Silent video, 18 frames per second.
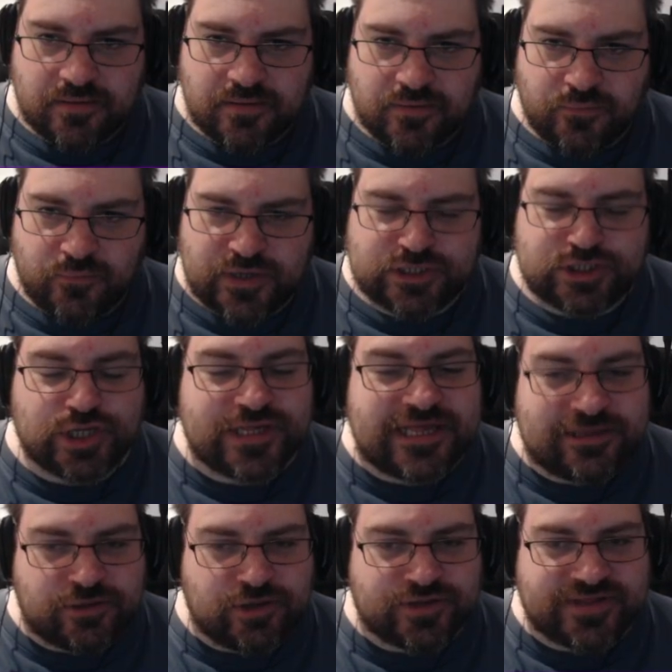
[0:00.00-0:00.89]
Which
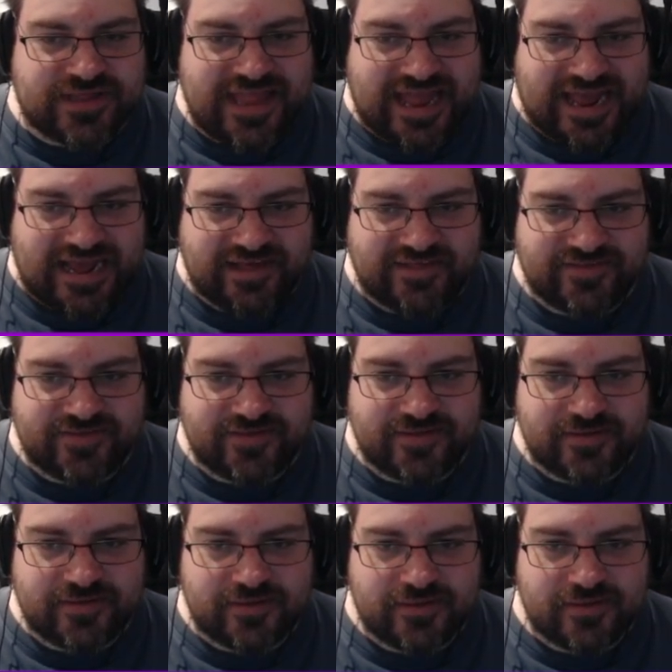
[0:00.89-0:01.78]
does this.
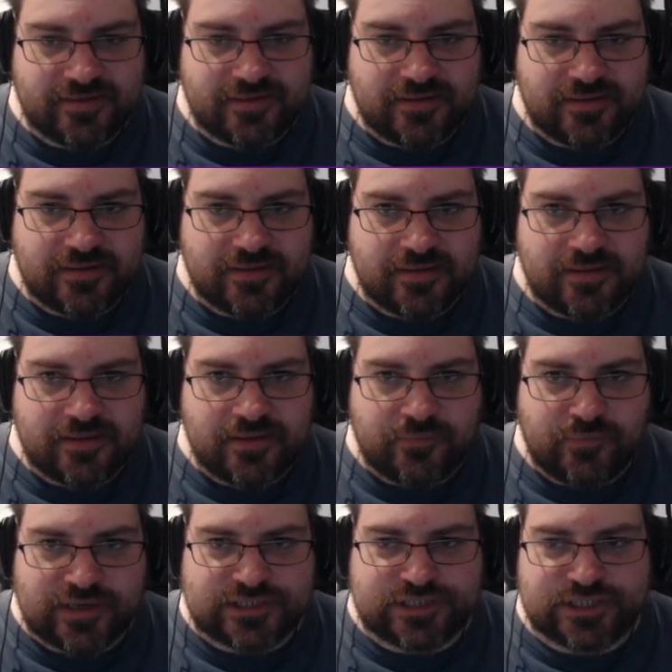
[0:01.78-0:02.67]

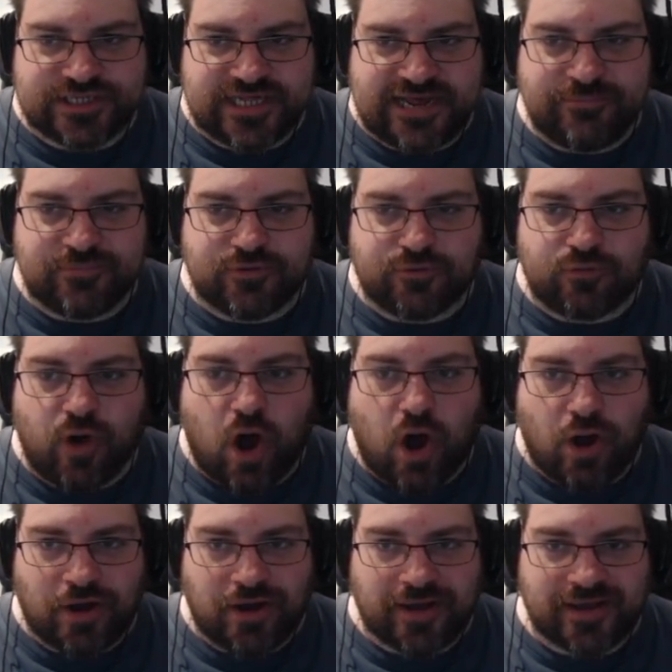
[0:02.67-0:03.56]
Which seems
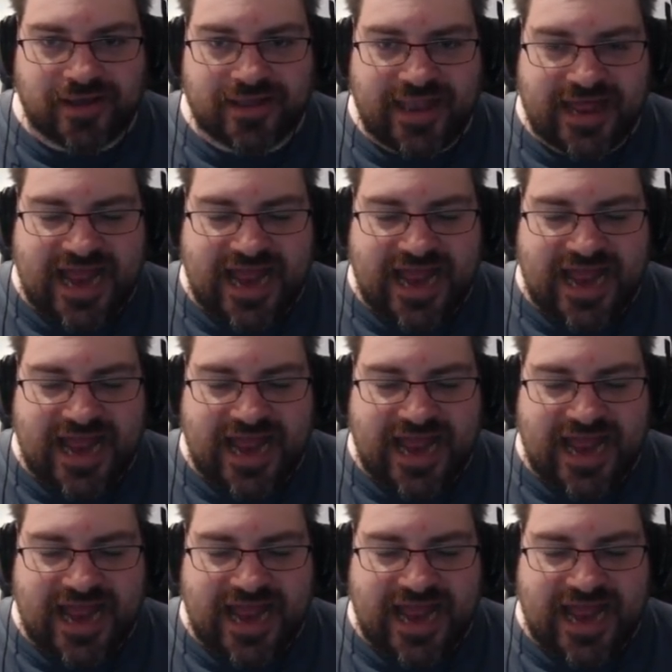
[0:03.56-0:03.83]
wrong. Like,